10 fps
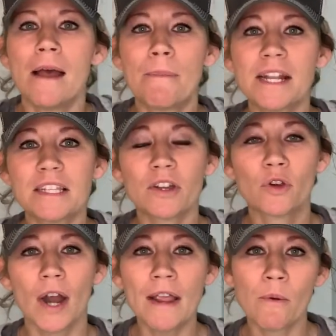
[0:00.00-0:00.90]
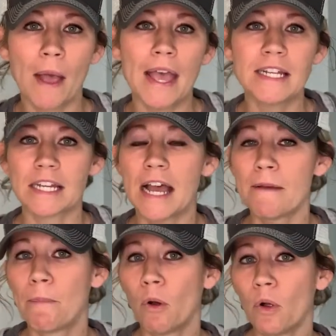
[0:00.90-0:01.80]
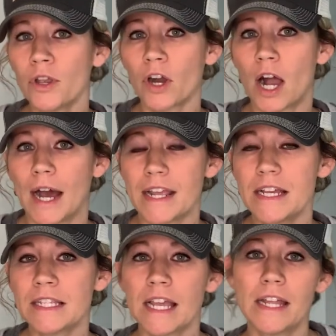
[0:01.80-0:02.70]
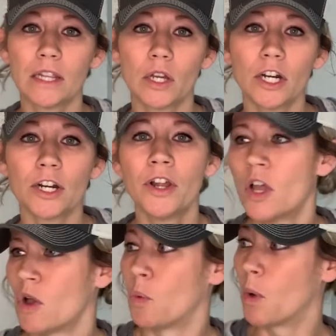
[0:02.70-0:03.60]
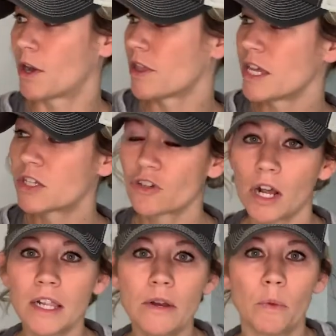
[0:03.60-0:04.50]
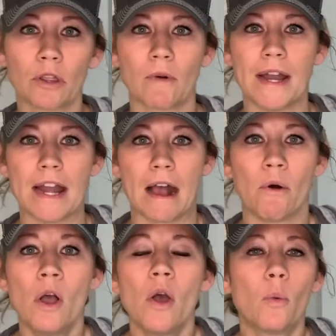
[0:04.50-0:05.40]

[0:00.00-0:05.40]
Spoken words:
but it's a great way to kind of pull your audience and learn what are they struggling with right now?